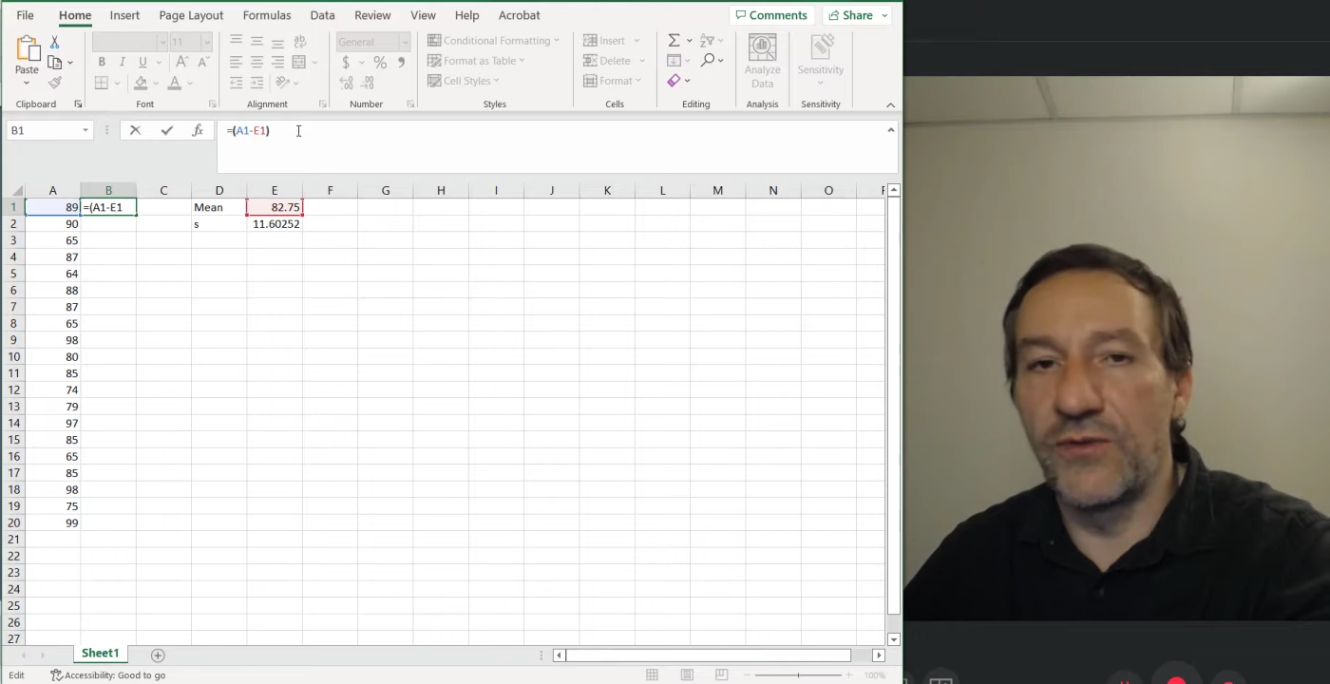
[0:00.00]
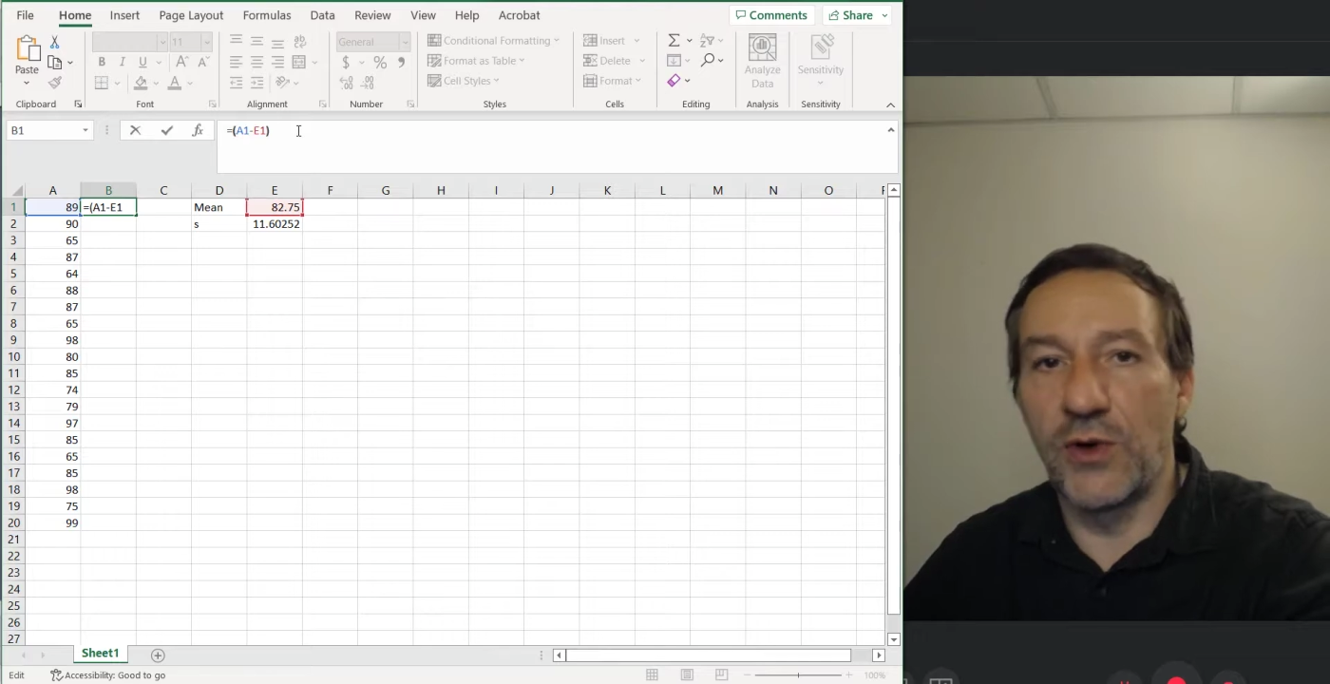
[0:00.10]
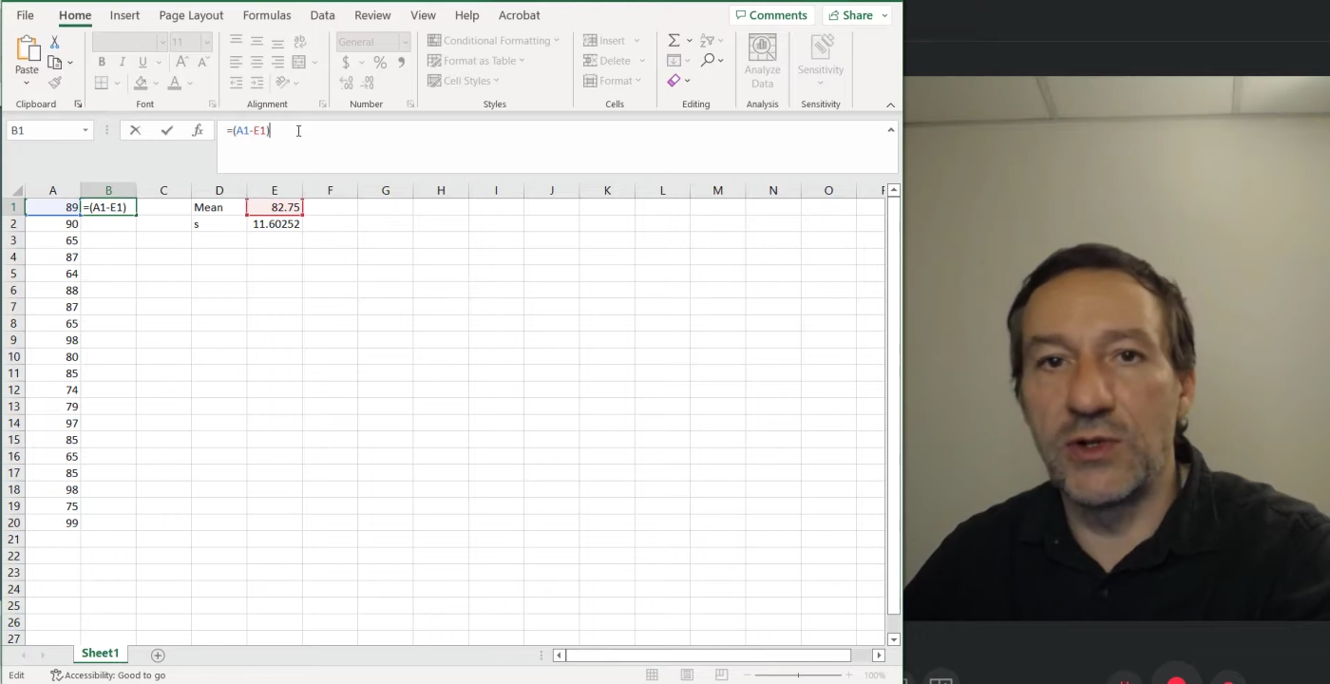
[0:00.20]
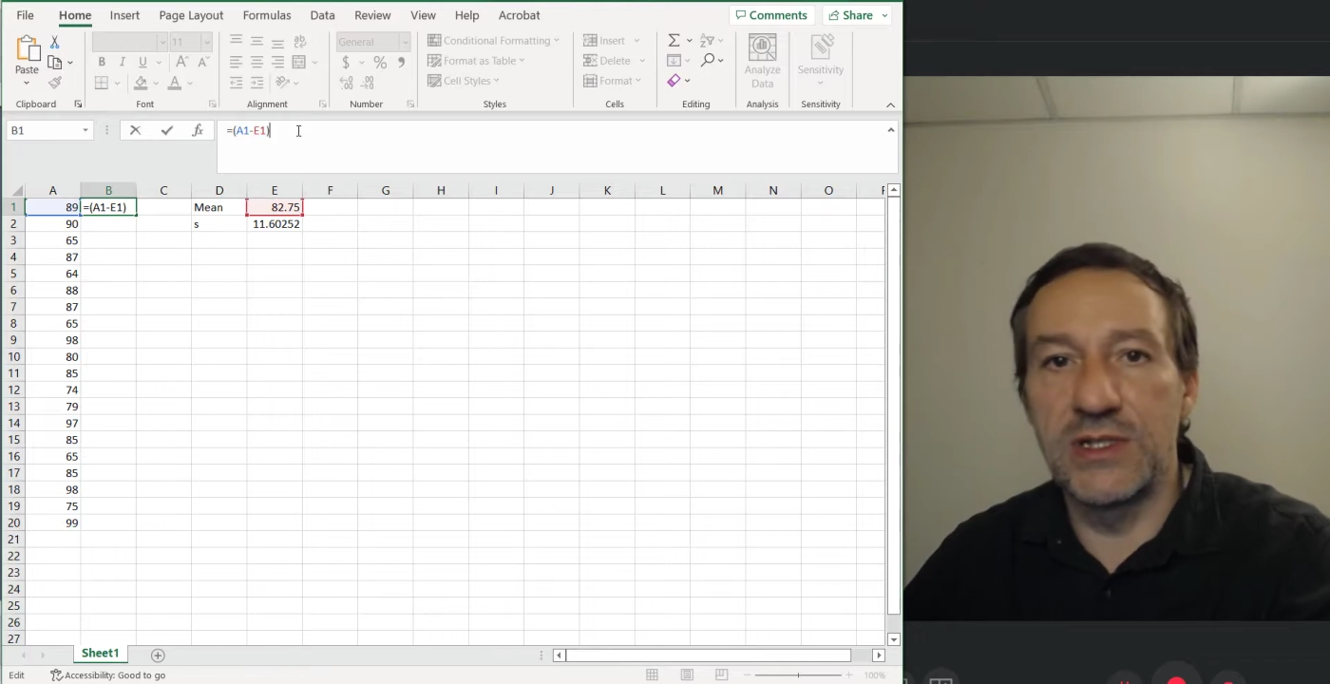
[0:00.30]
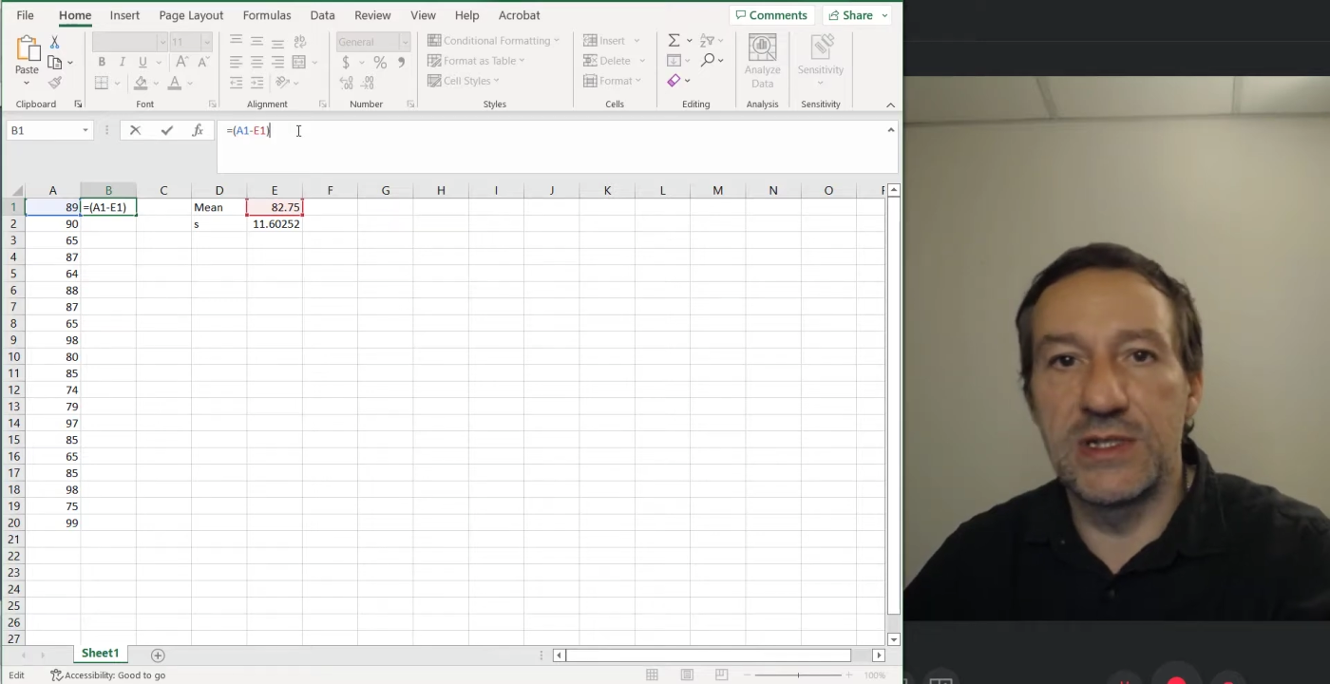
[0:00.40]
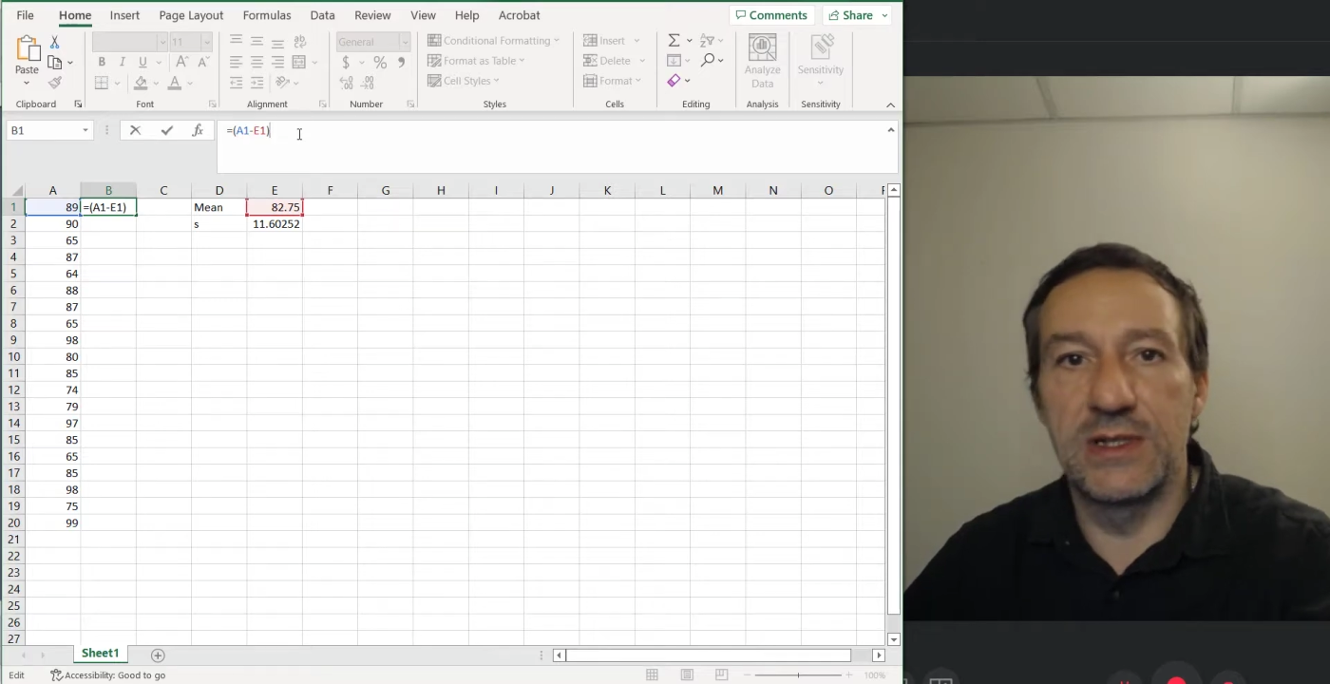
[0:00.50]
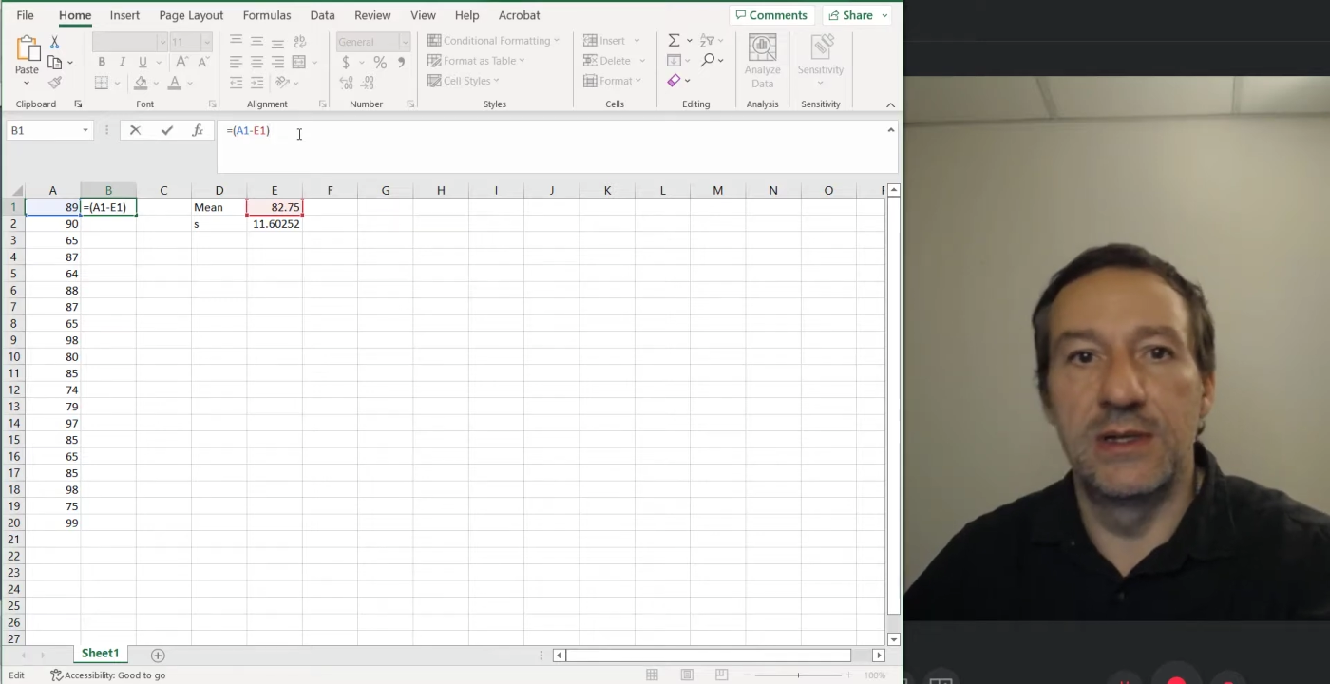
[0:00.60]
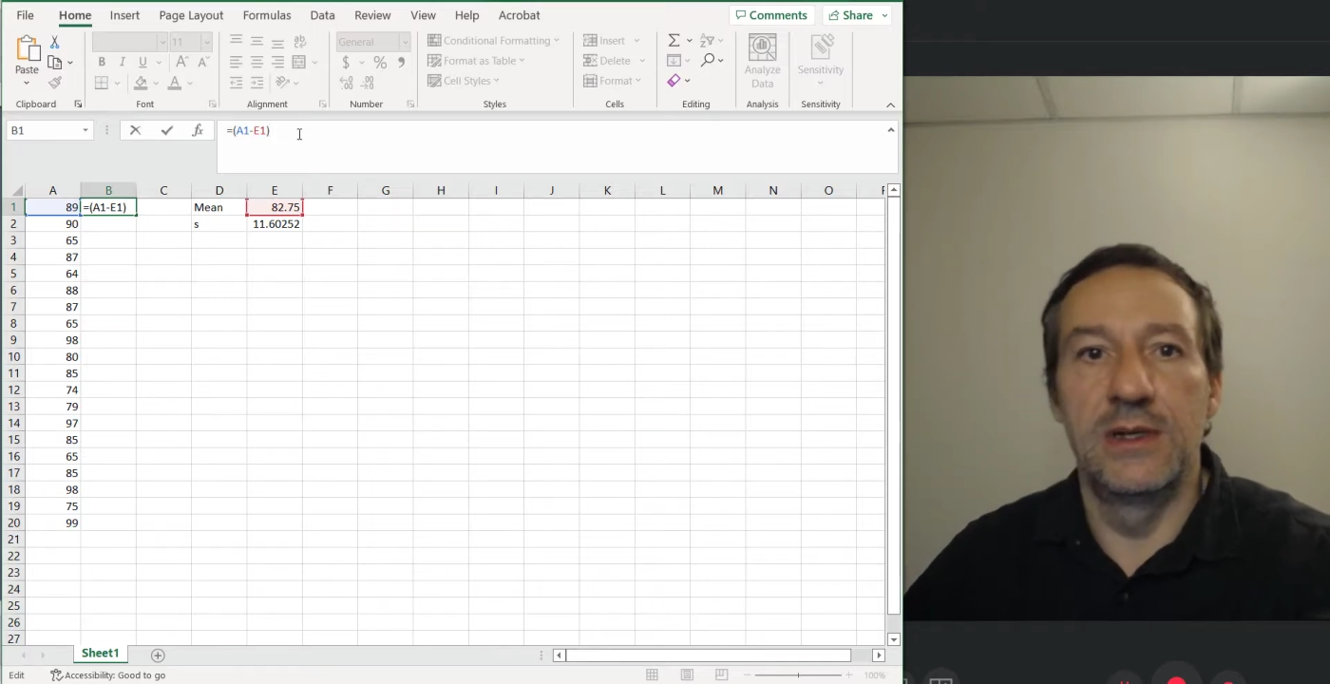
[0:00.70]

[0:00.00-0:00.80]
first,